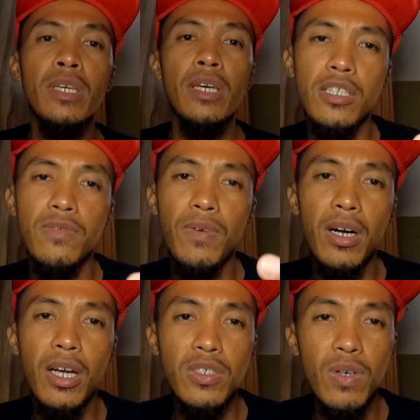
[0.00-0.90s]
As
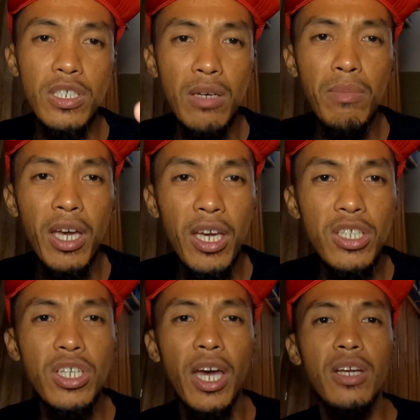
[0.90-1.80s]
far as racing my
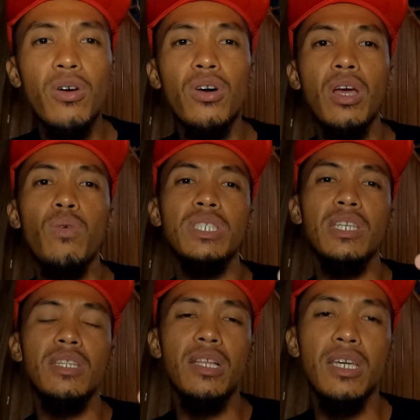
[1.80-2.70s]
age category, I was
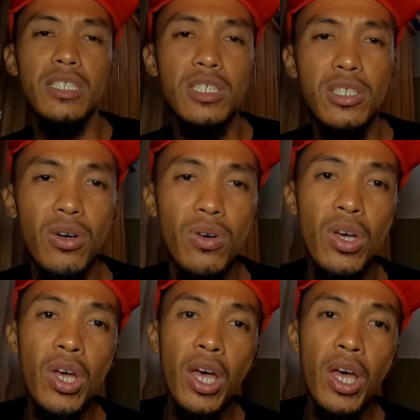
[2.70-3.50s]
in the lead, so